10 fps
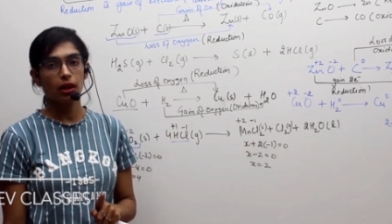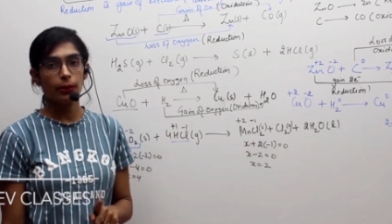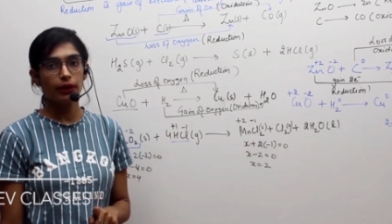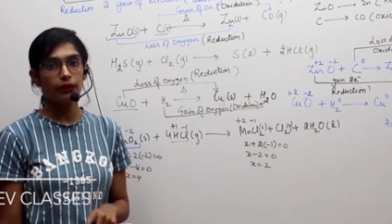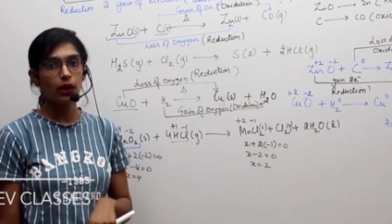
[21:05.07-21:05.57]

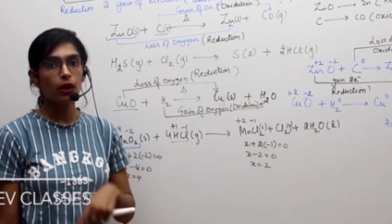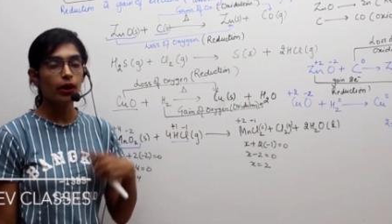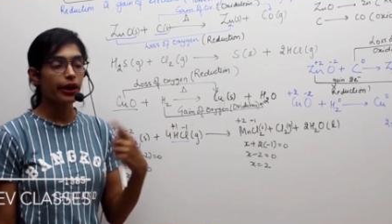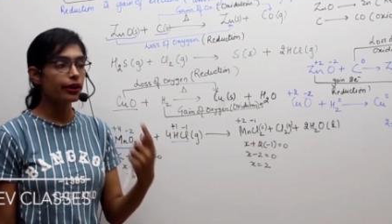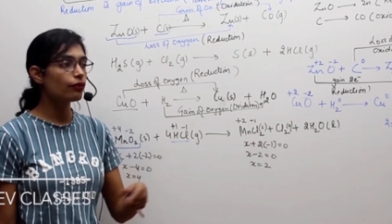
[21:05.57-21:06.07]
Okay, we are not
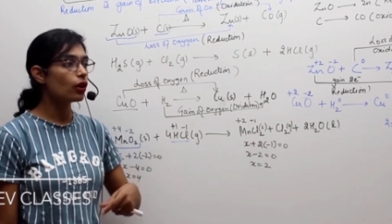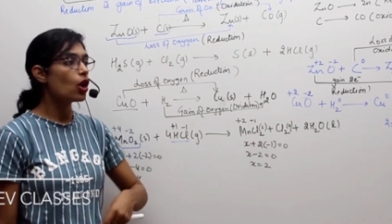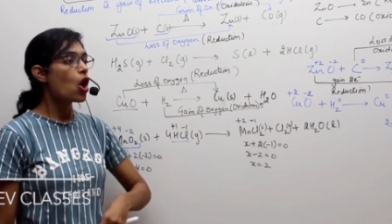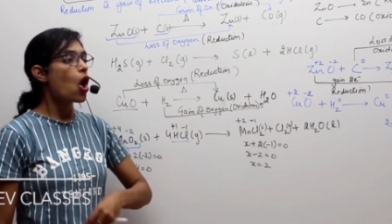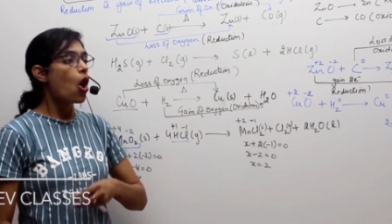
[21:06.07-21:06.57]
writing for
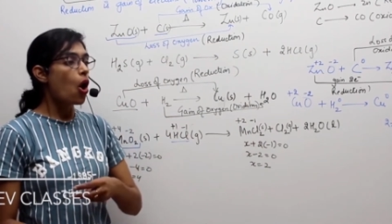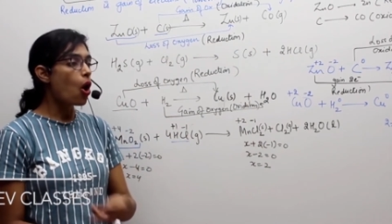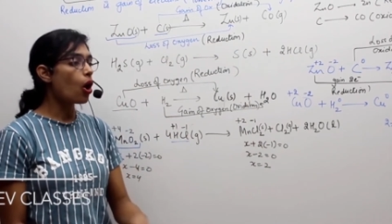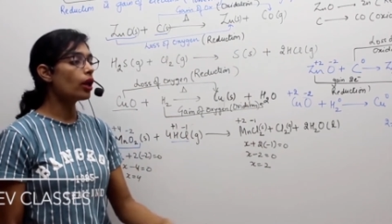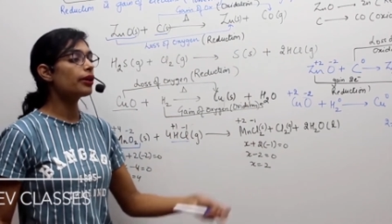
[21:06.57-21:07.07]

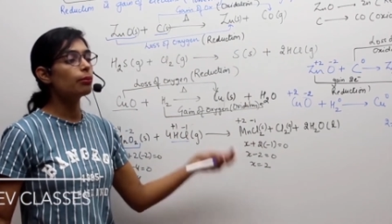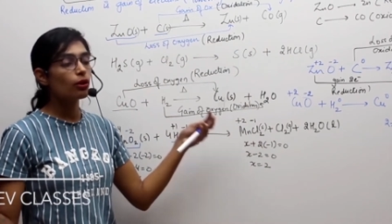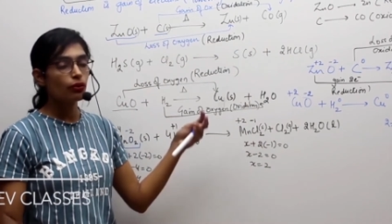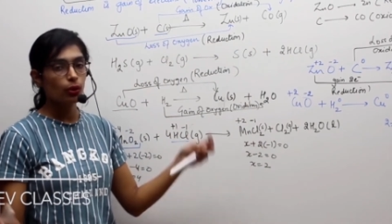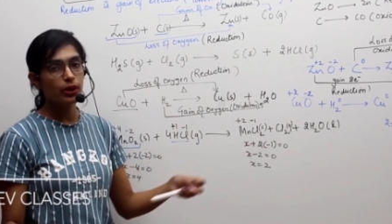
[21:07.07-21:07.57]
all the
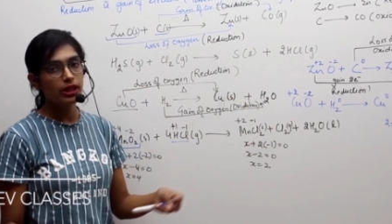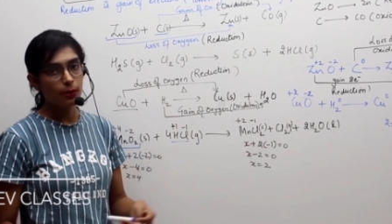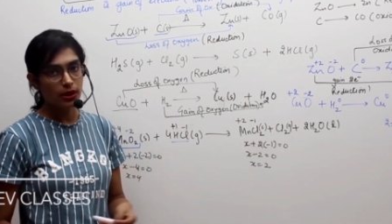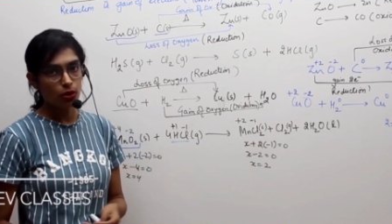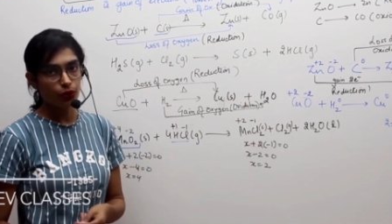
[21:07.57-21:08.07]
number of chlorines
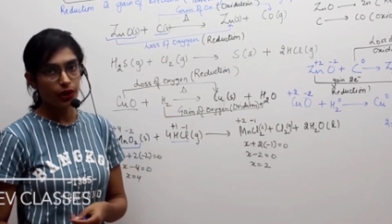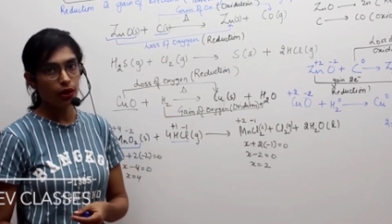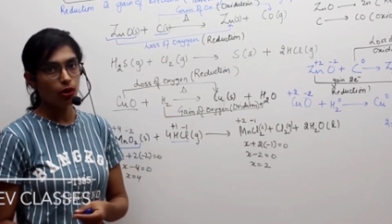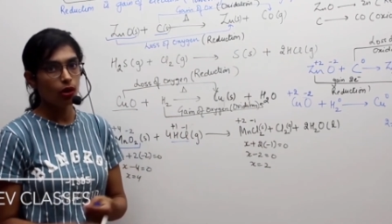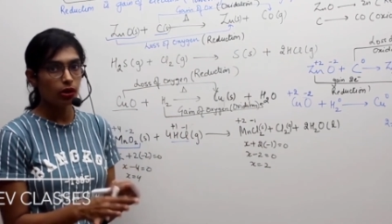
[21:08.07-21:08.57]
present over
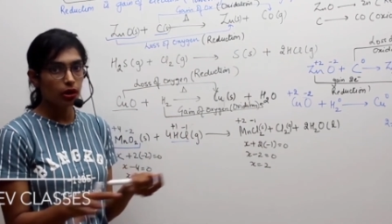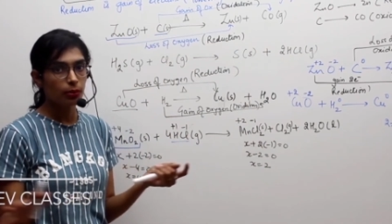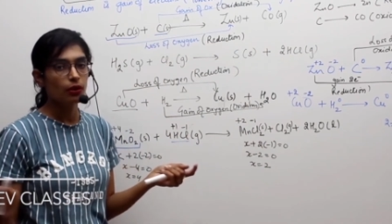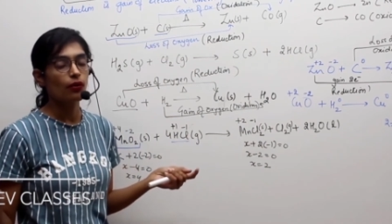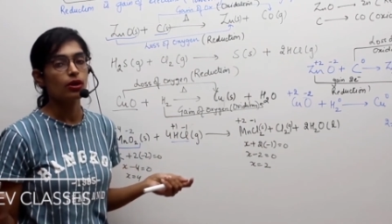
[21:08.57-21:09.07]
there or all the number of